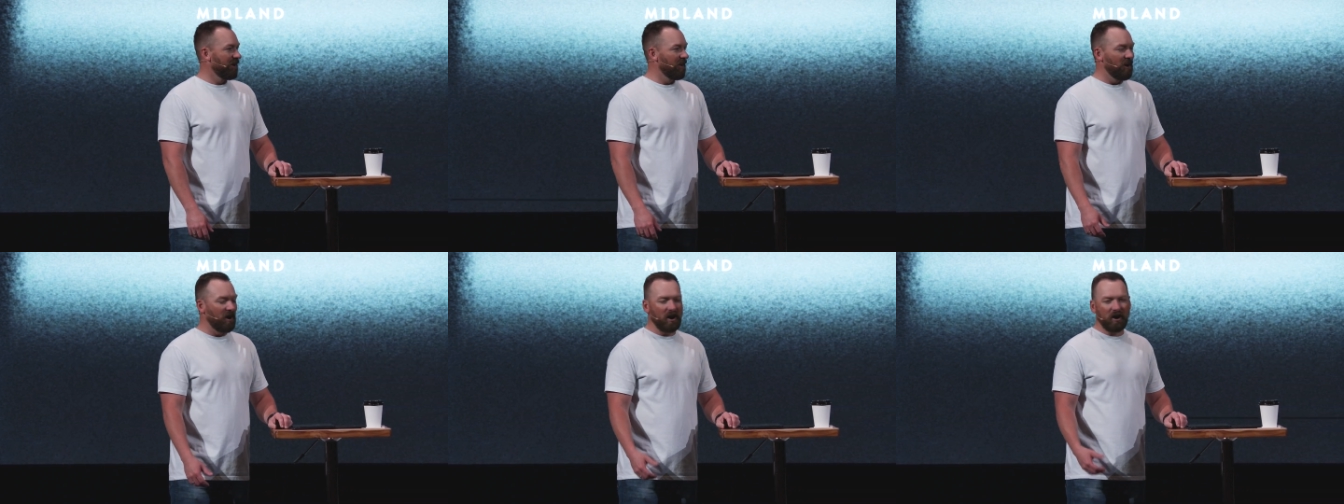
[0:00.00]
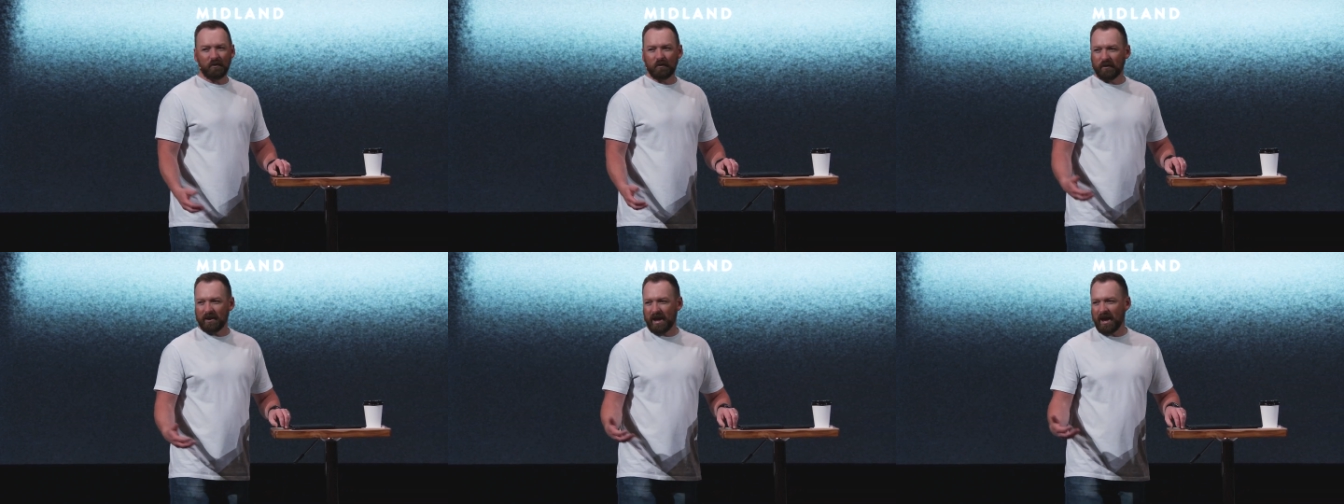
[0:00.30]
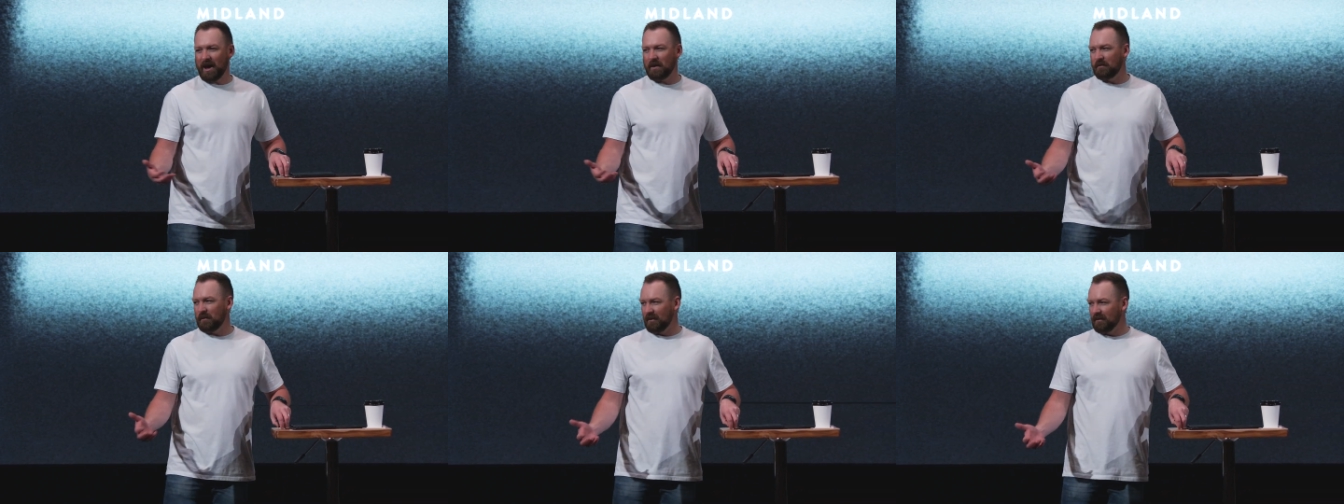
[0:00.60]
Awkward
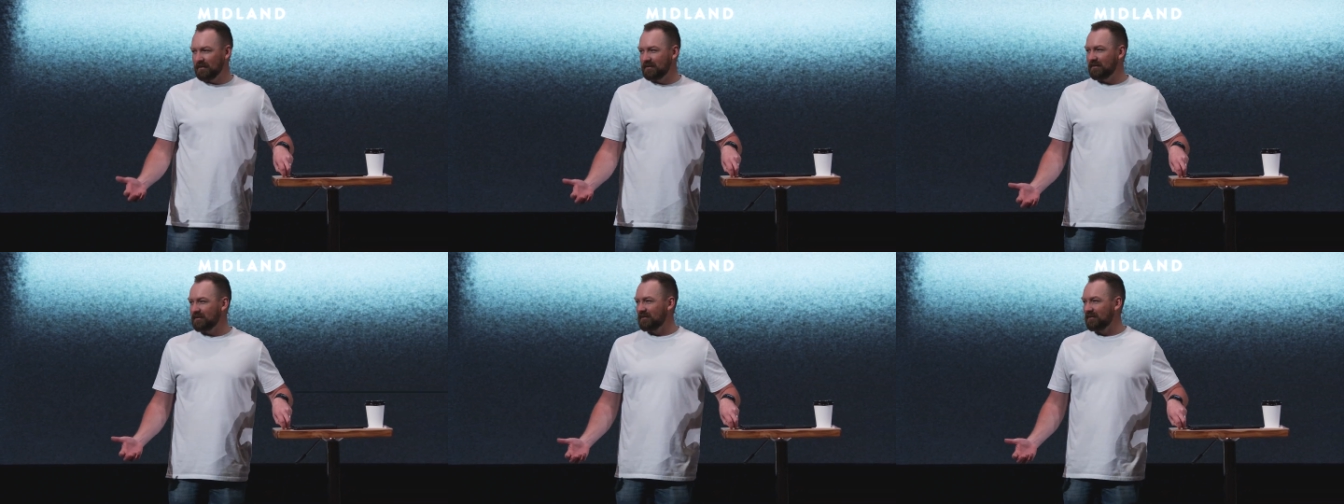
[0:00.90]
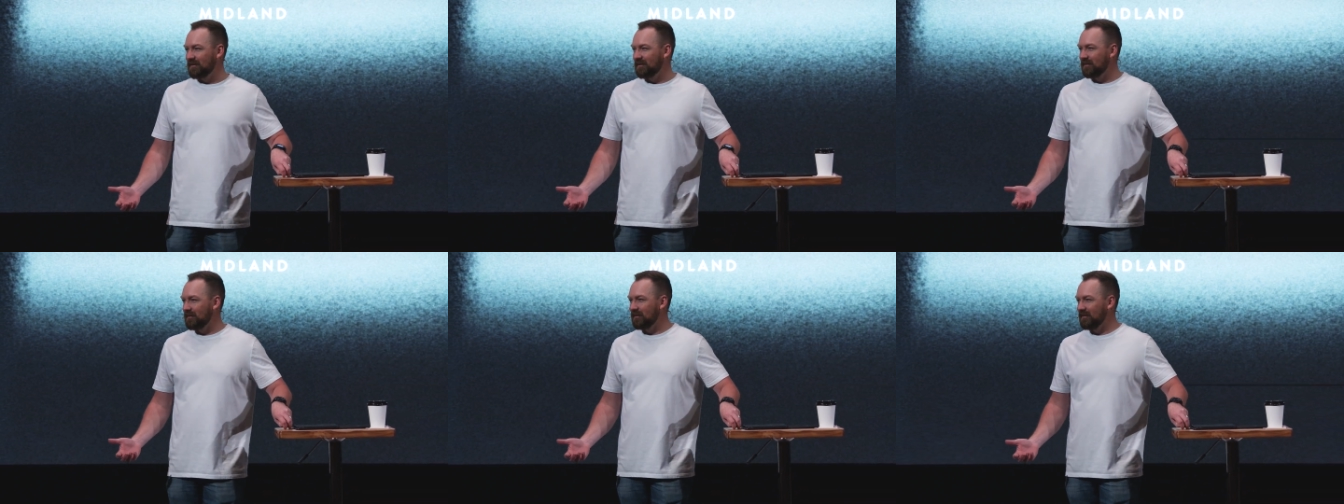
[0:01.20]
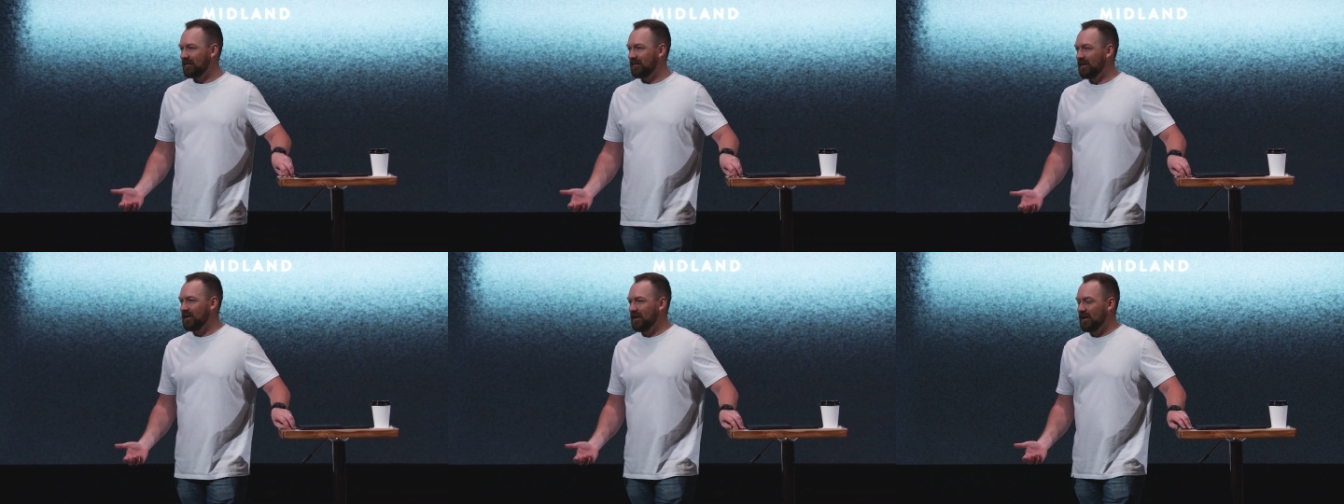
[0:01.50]
happens.
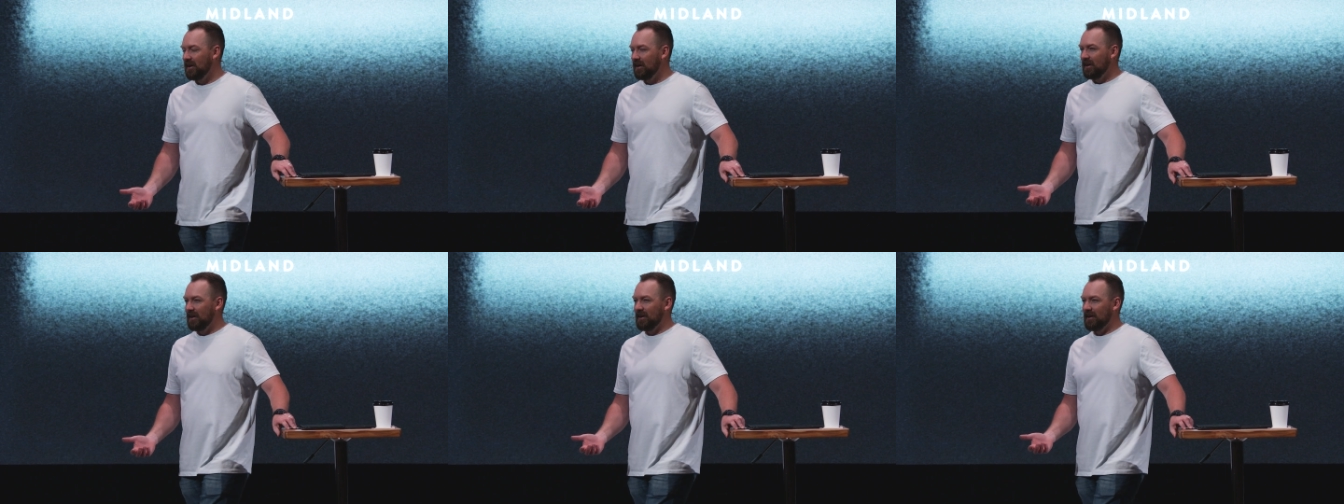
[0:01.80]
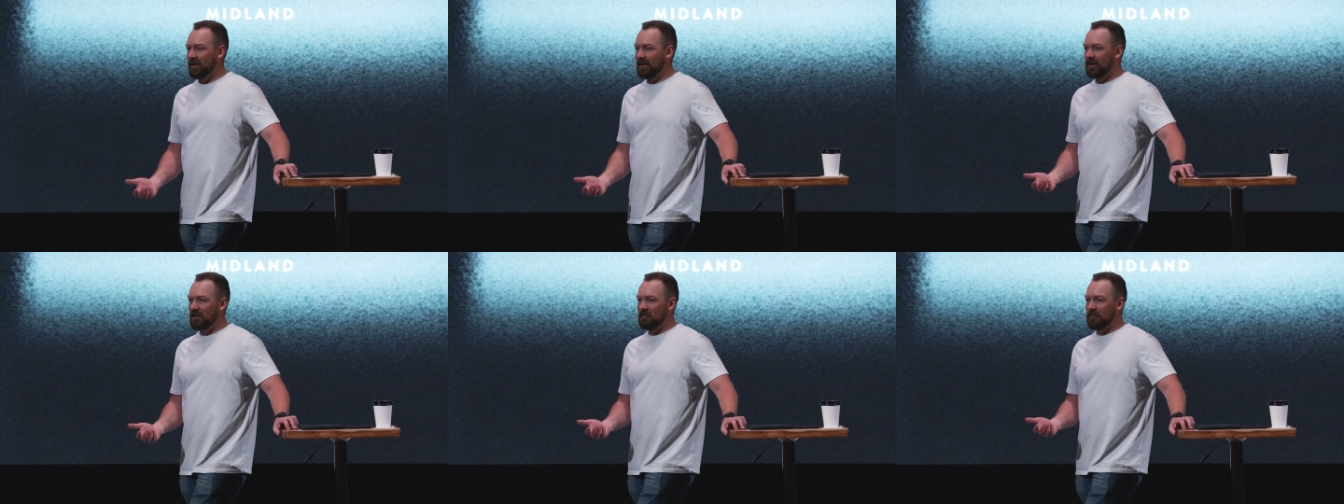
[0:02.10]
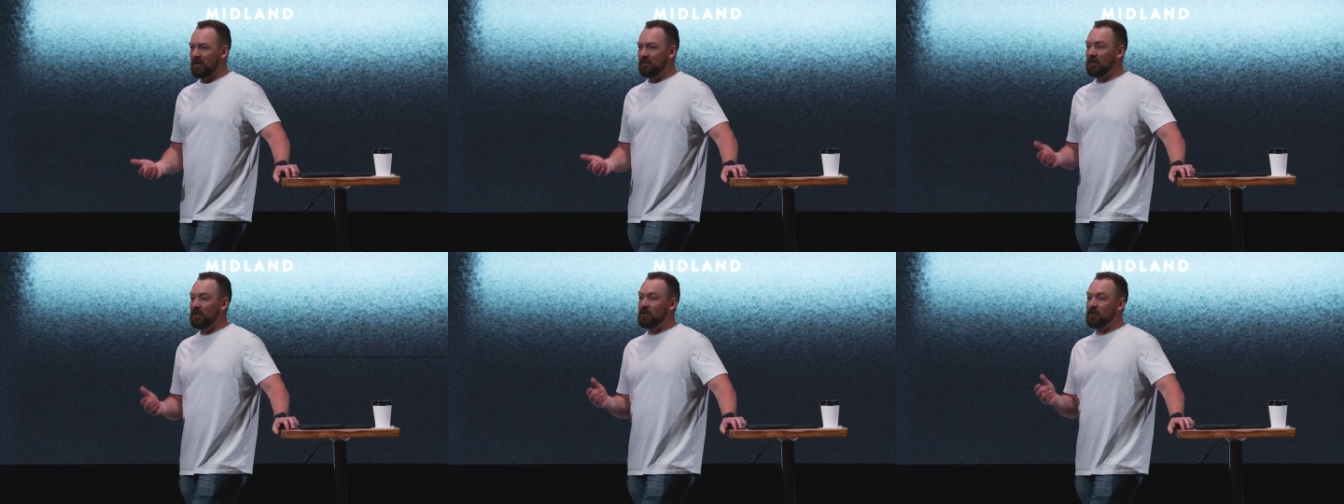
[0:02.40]
Uh,
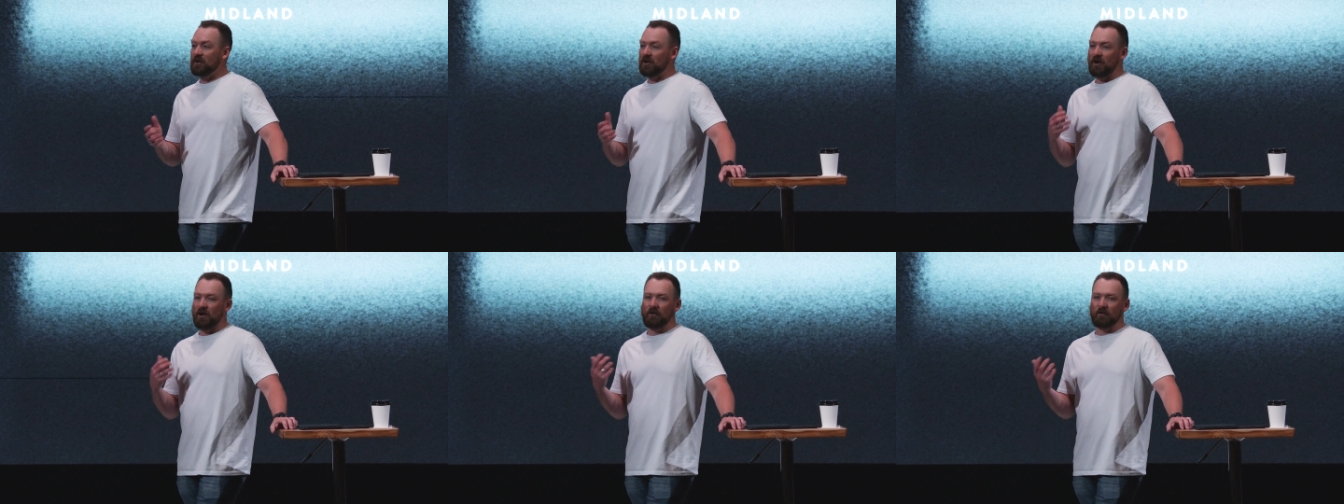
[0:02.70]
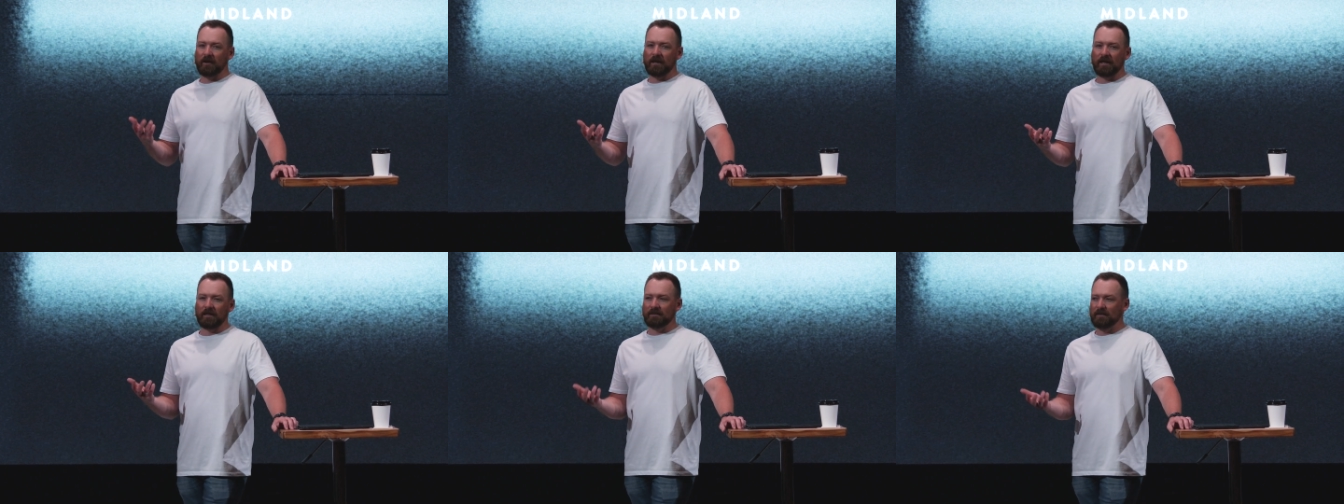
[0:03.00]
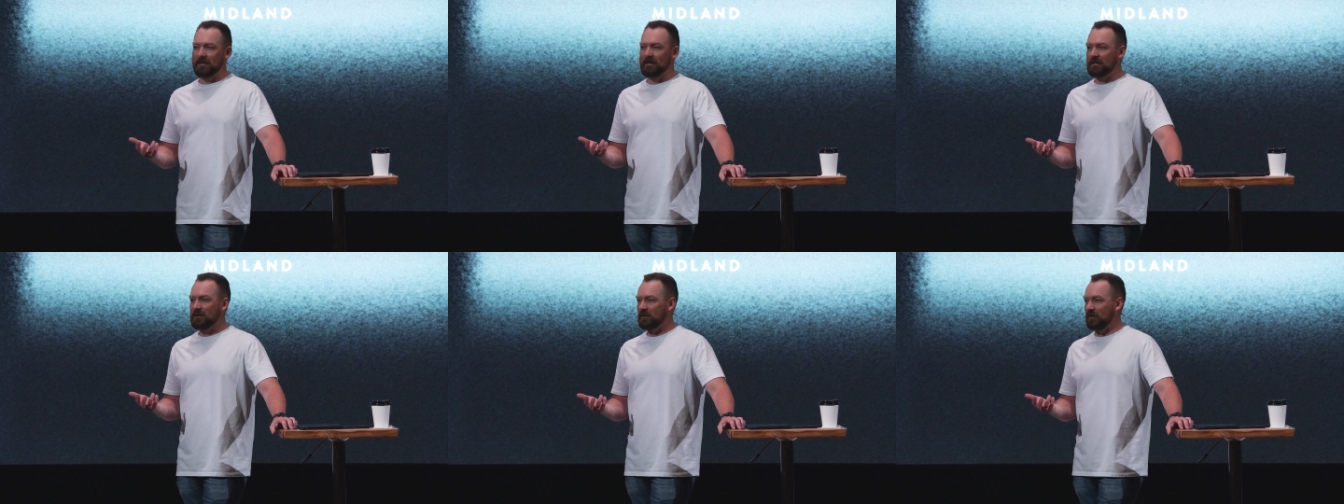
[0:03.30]
maybe you can all relate
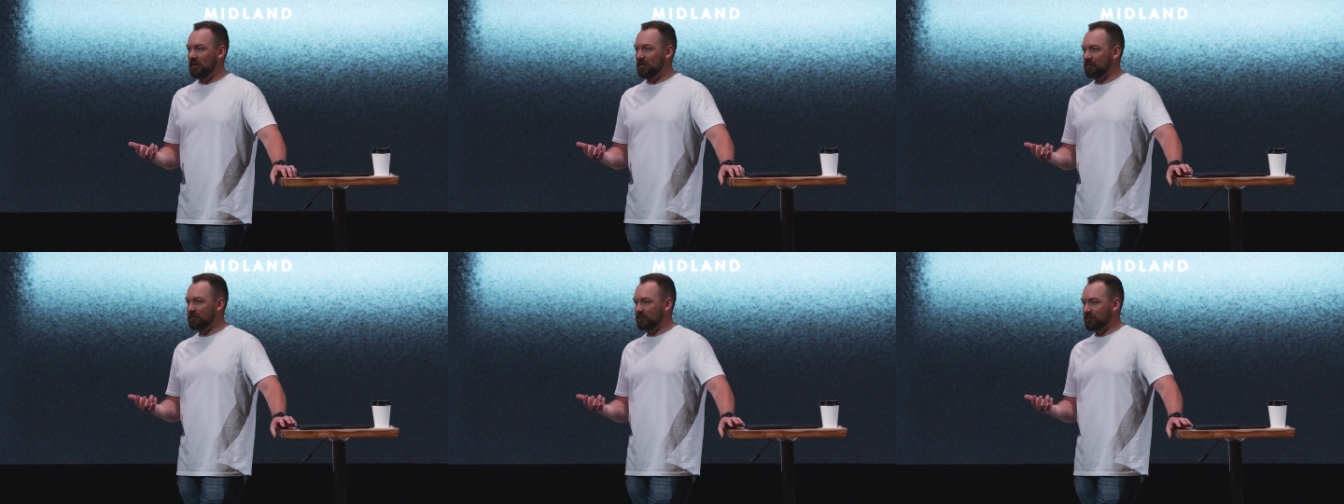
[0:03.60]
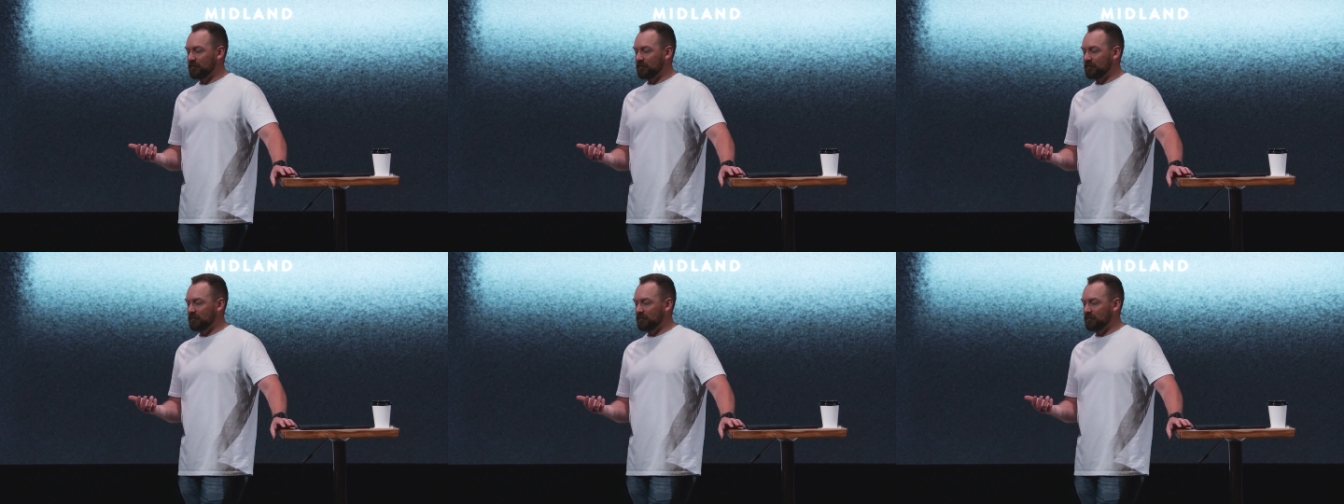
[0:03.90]
to this one.